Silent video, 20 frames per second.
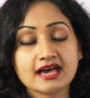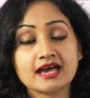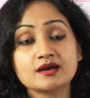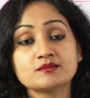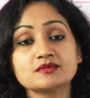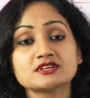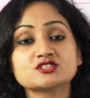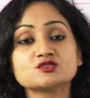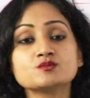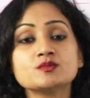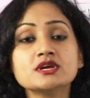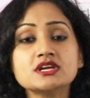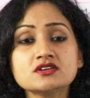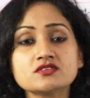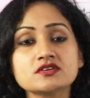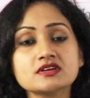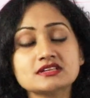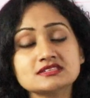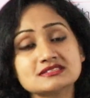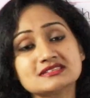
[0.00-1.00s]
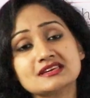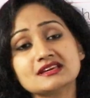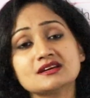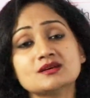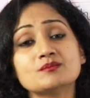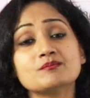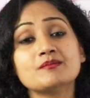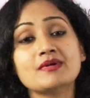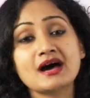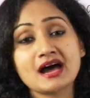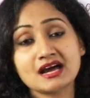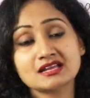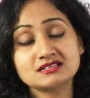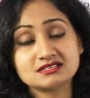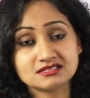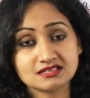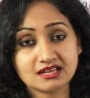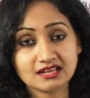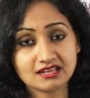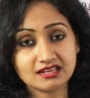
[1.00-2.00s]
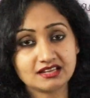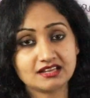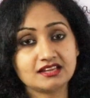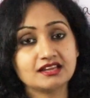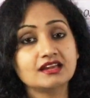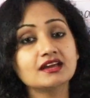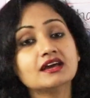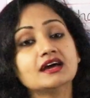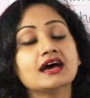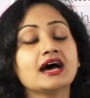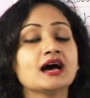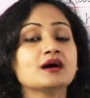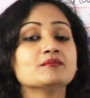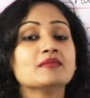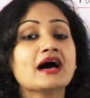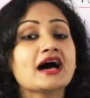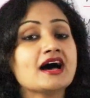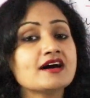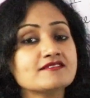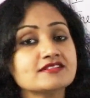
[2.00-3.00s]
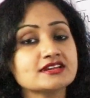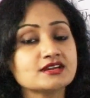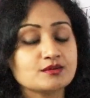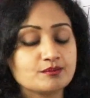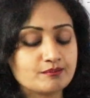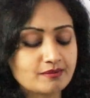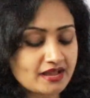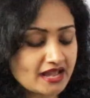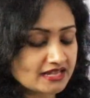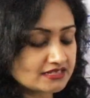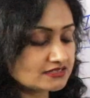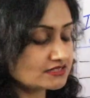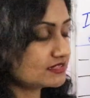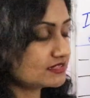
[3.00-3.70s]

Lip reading: I am experiencing a bad day. I am having a bad